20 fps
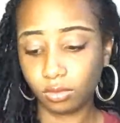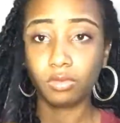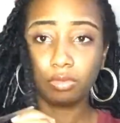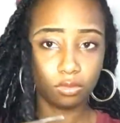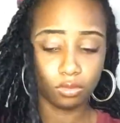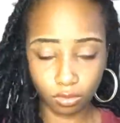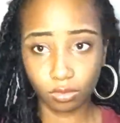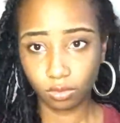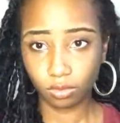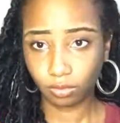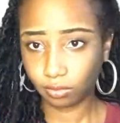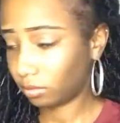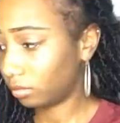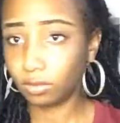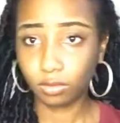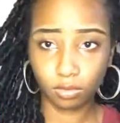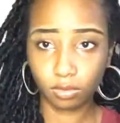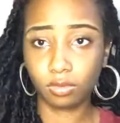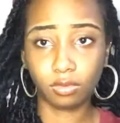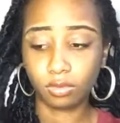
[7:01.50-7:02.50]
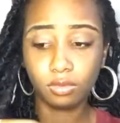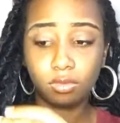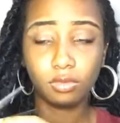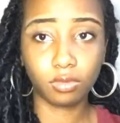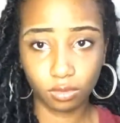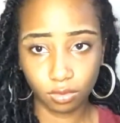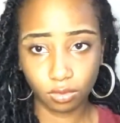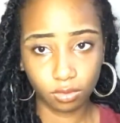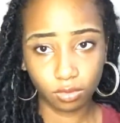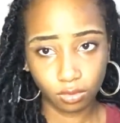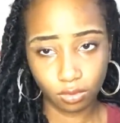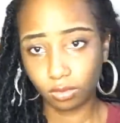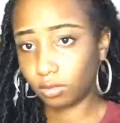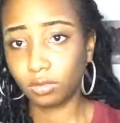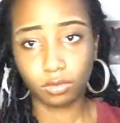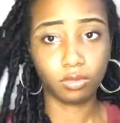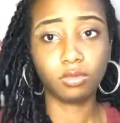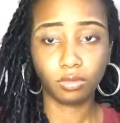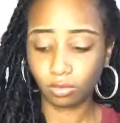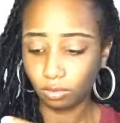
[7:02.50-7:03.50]
to make life easy for me. So all
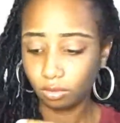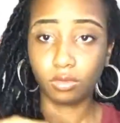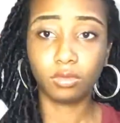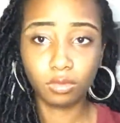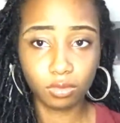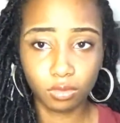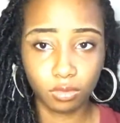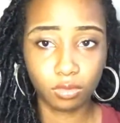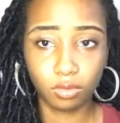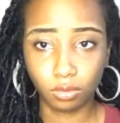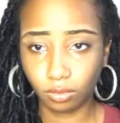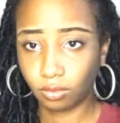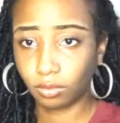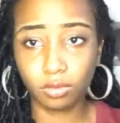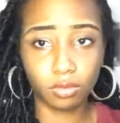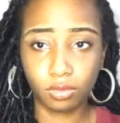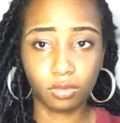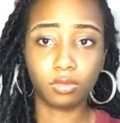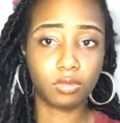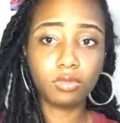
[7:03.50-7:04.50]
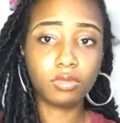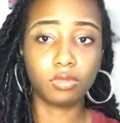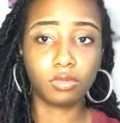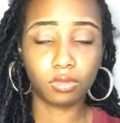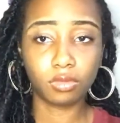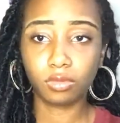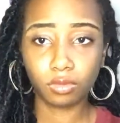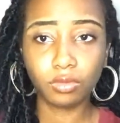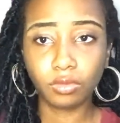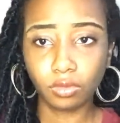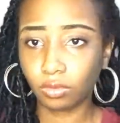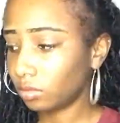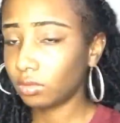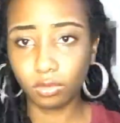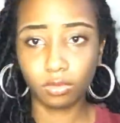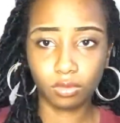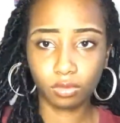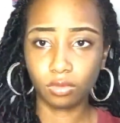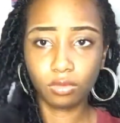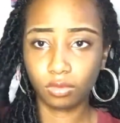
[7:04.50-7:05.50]
I have to do is grab one
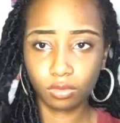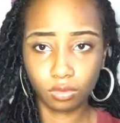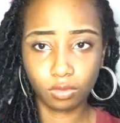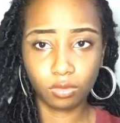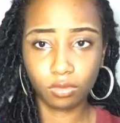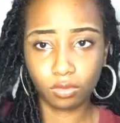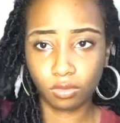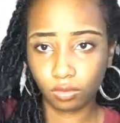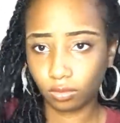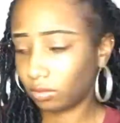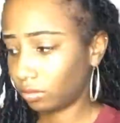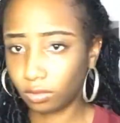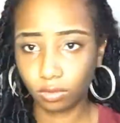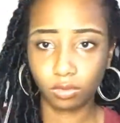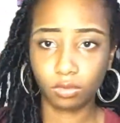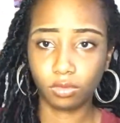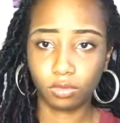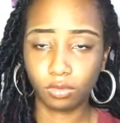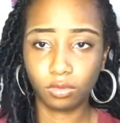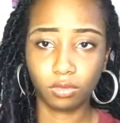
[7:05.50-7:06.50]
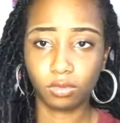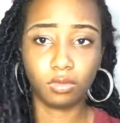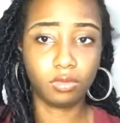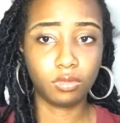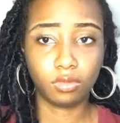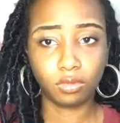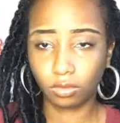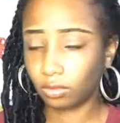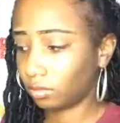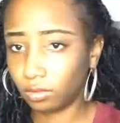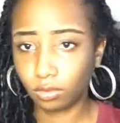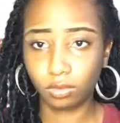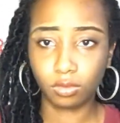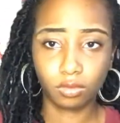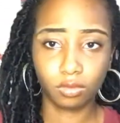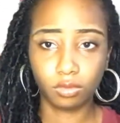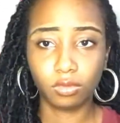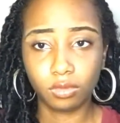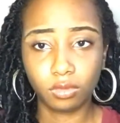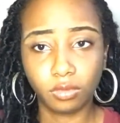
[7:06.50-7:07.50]
and start unraveling it. So this
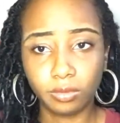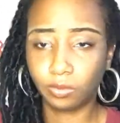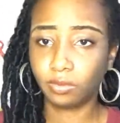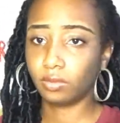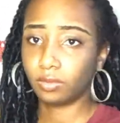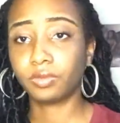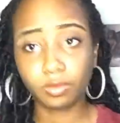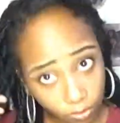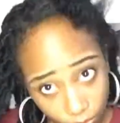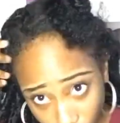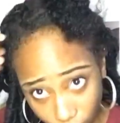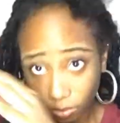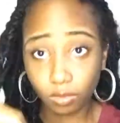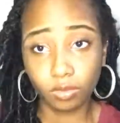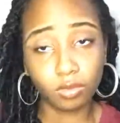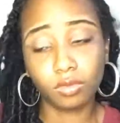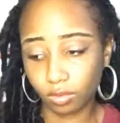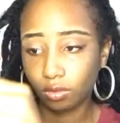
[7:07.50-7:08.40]
is a tip you can add into your